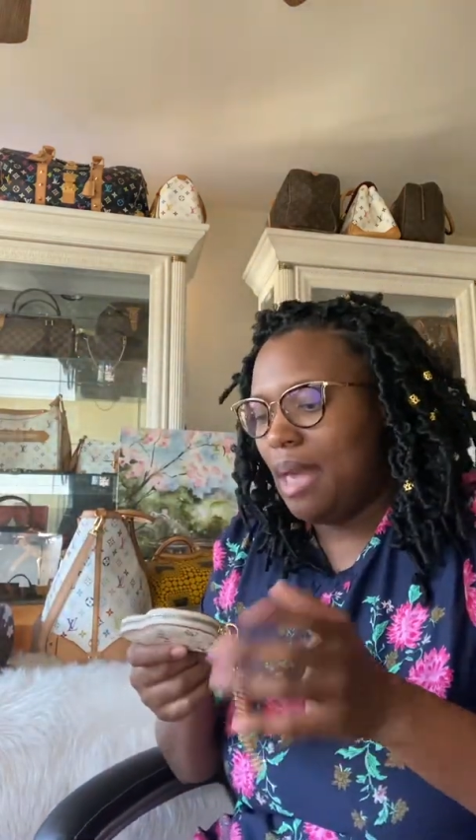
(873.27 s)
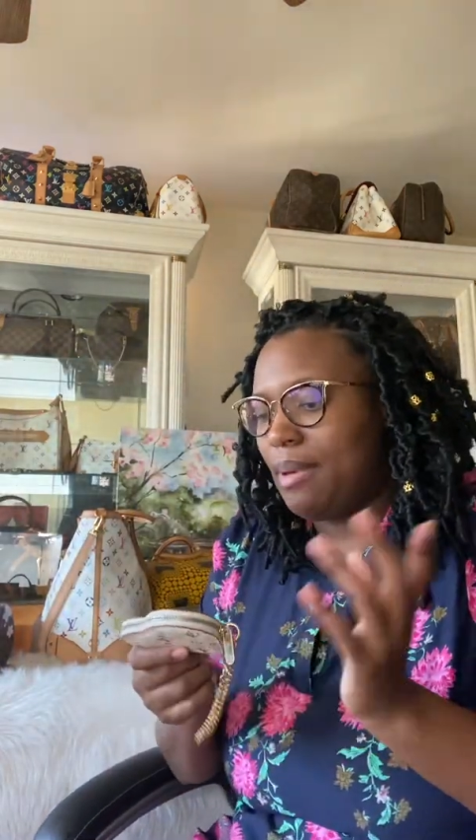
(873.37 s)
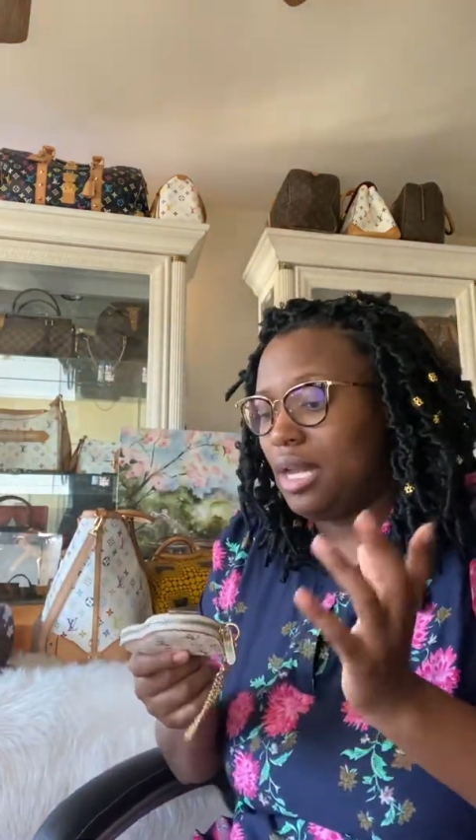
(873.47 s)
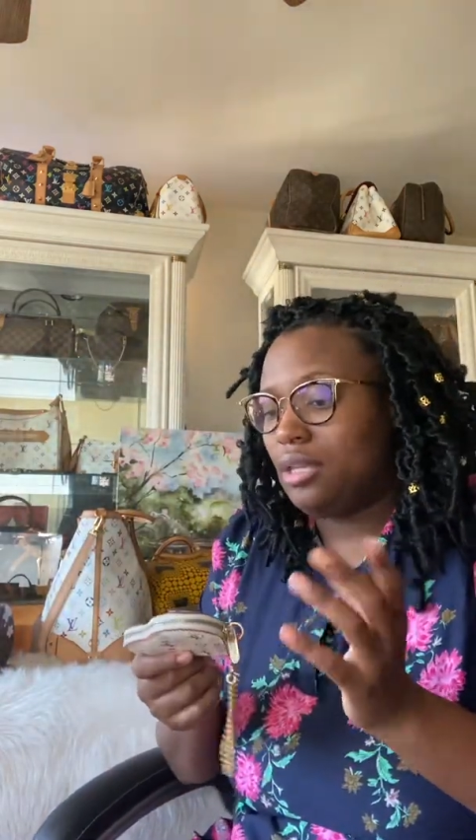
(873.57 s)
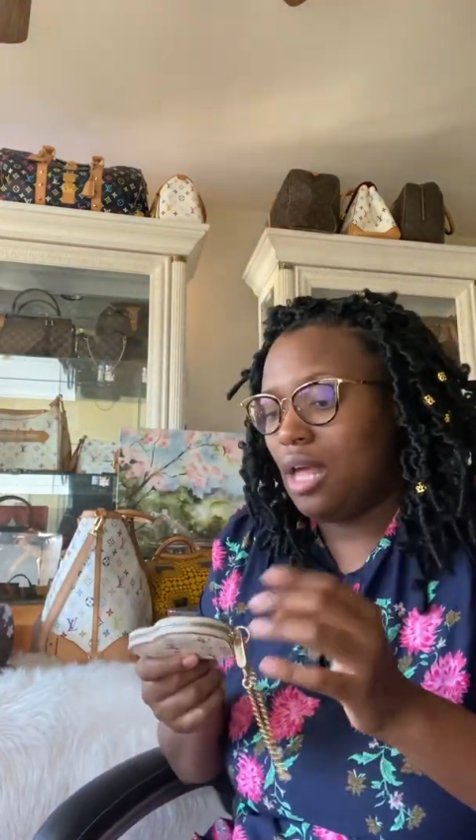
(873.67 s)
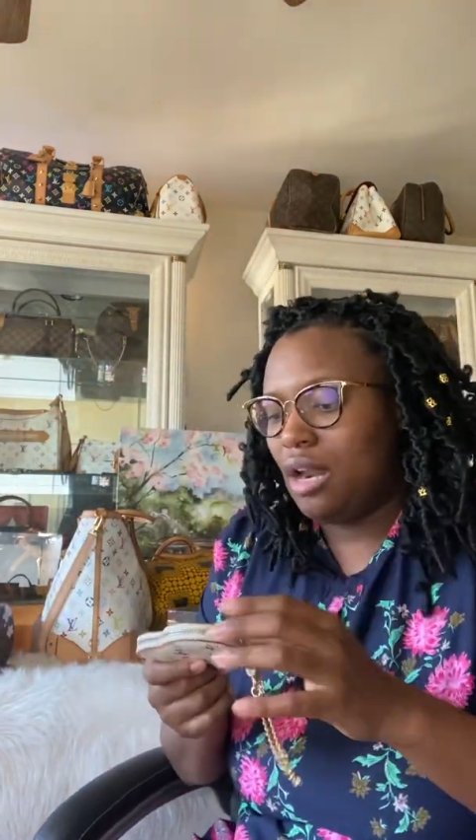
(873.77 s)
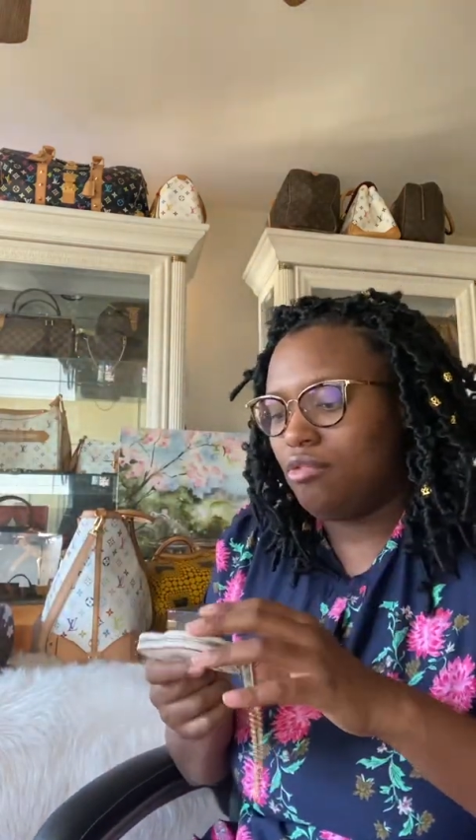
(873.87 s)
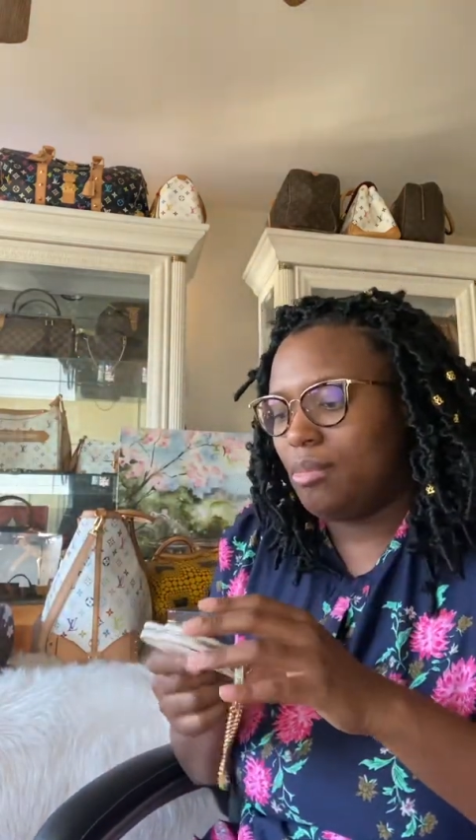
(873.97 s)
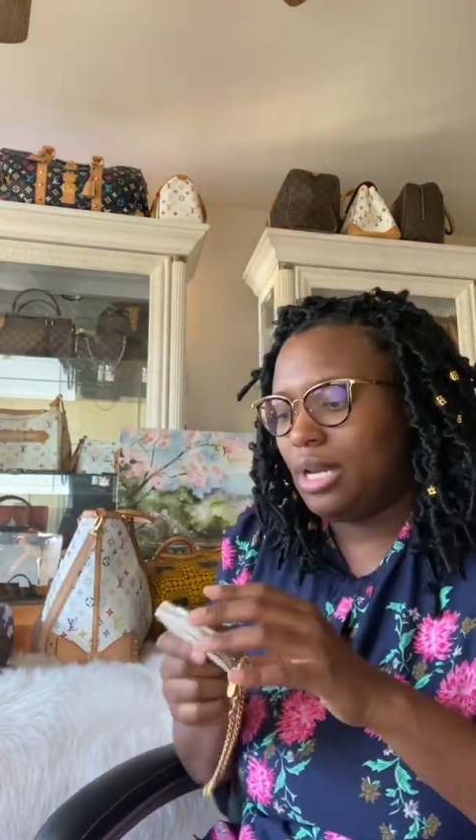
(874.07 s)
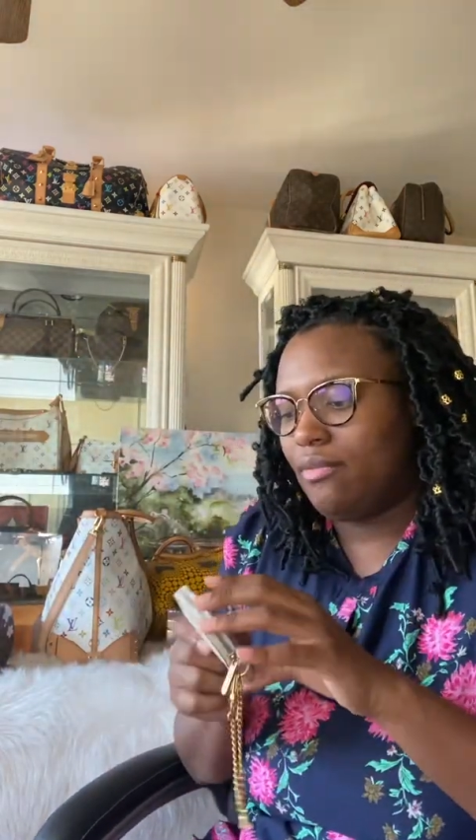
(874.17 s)
I paid a lot
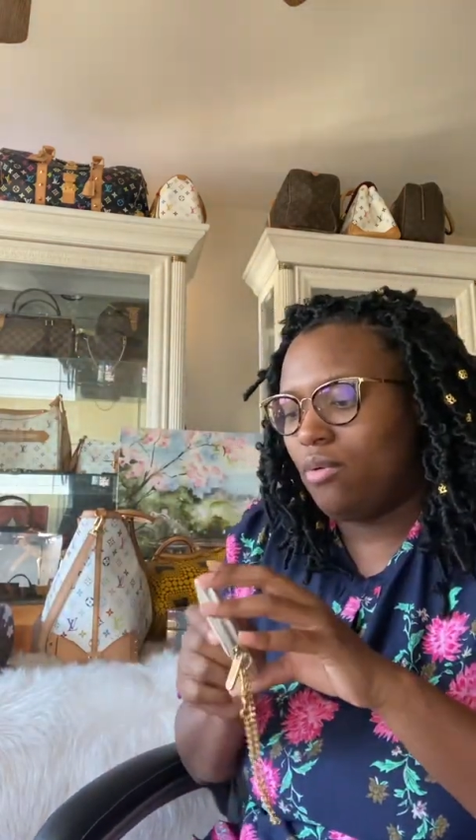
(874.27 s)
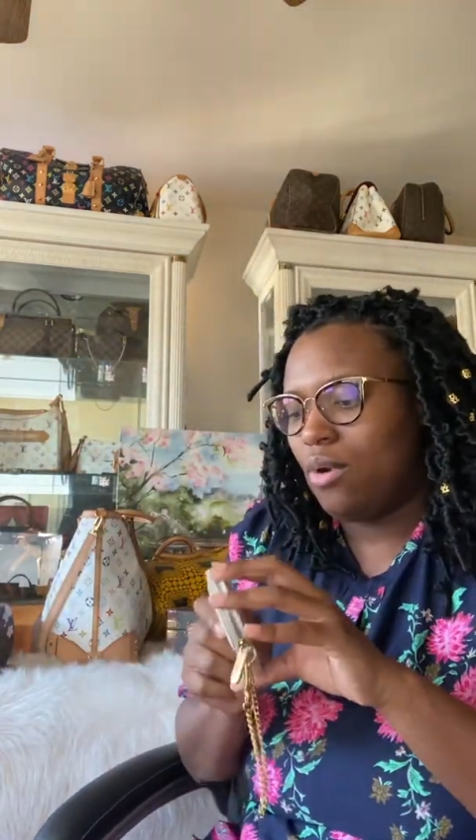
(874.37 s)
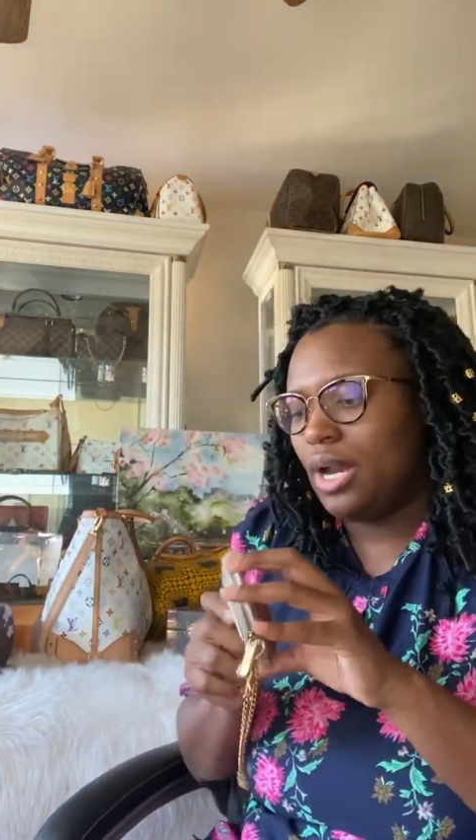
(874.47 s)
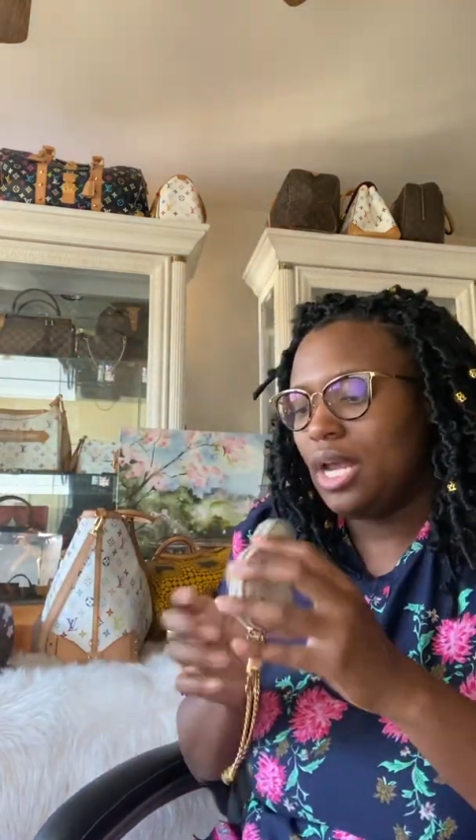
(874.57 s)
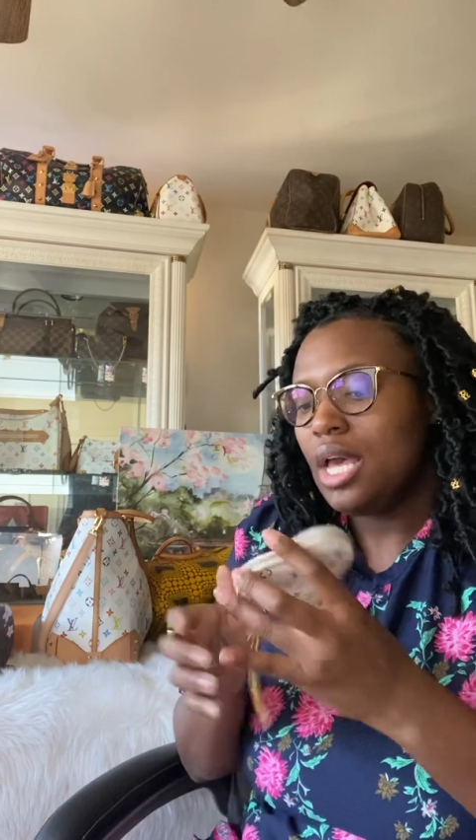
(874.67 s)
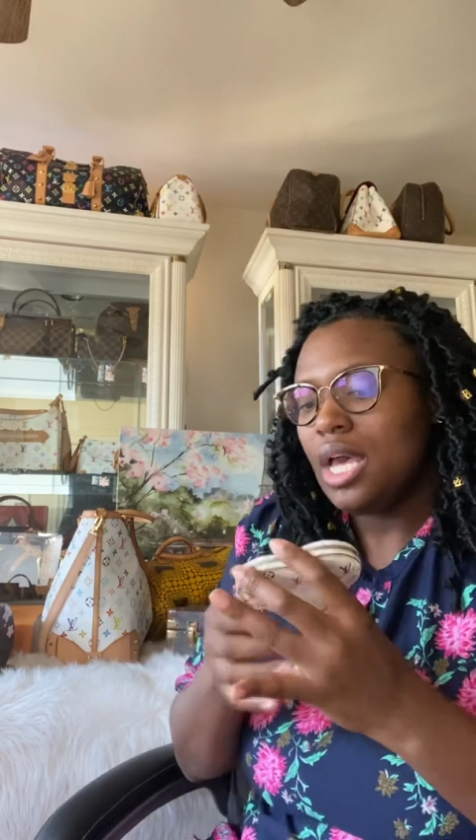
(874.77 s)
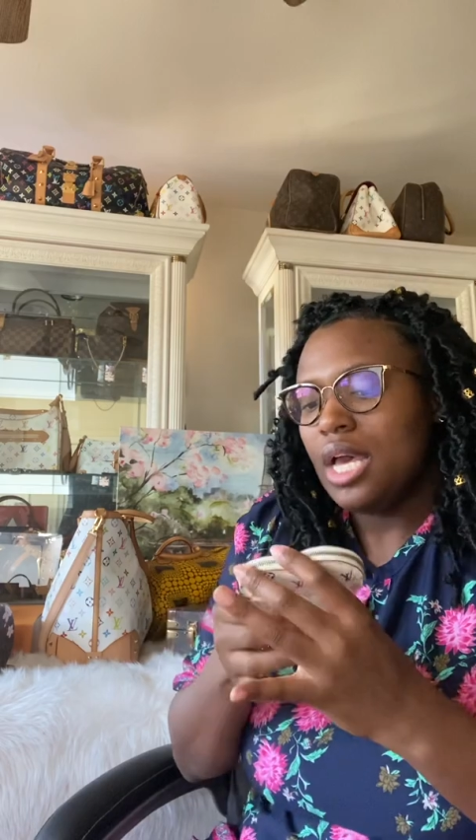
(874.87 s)
of money for it.